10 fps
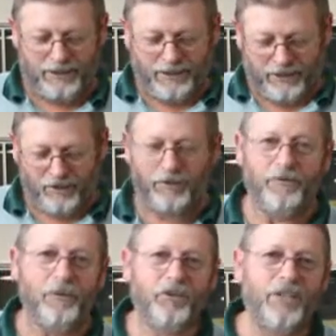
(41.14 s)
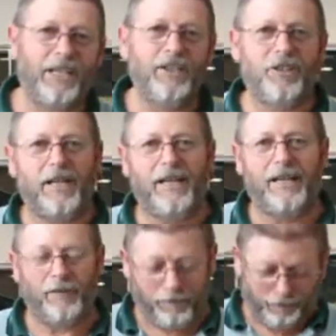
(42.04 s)
So the first thing is,
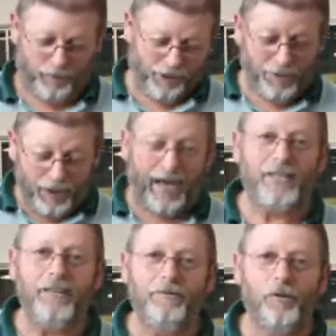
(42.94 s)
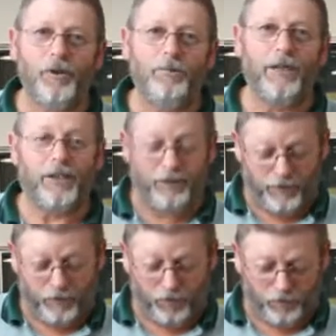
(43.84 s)
I'm simulating for you, but
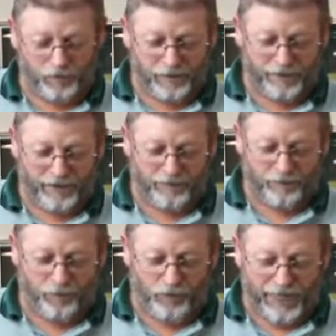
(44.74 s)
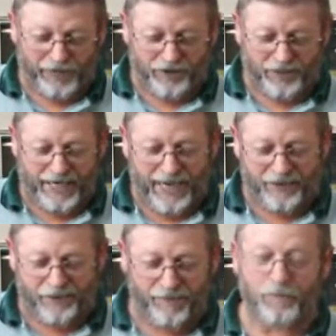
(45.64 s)
you'll fully understand
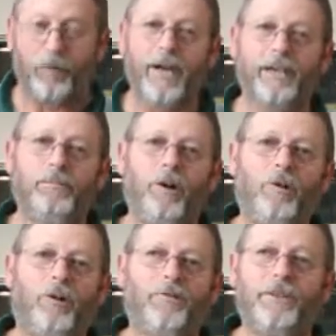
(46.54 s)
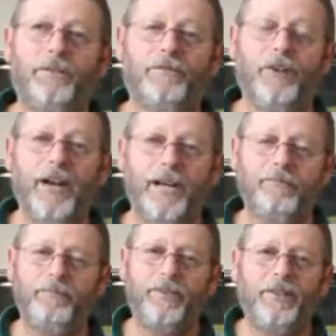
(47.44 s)
that if you break a bolt off in the
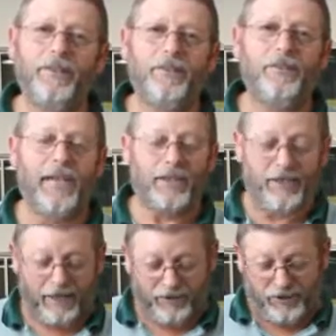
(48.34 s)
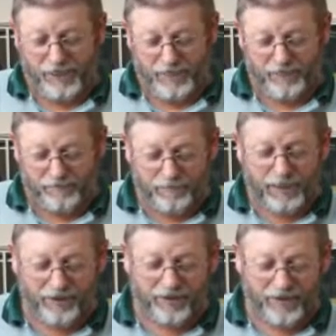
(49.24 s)
frame, that
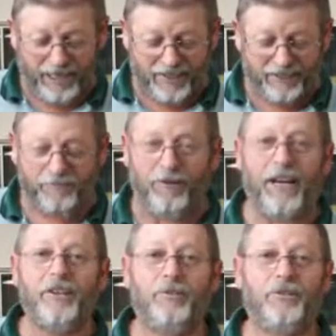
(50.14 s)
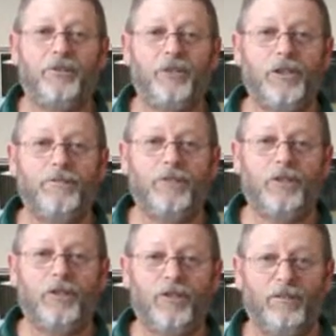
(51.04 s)
basically ends up flush with the
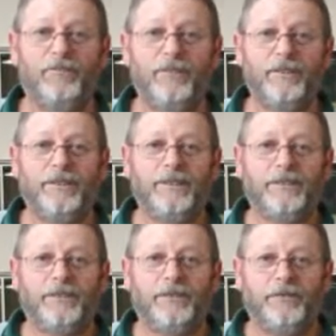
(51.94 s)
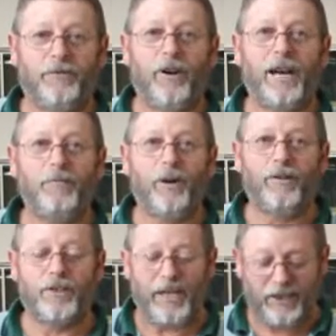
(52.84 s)
surface of the frame
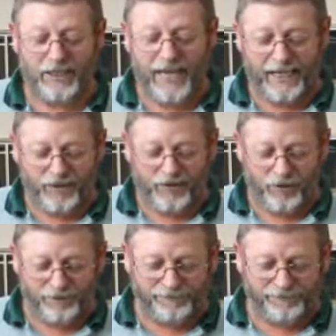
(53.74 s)
where it's actually anchored to.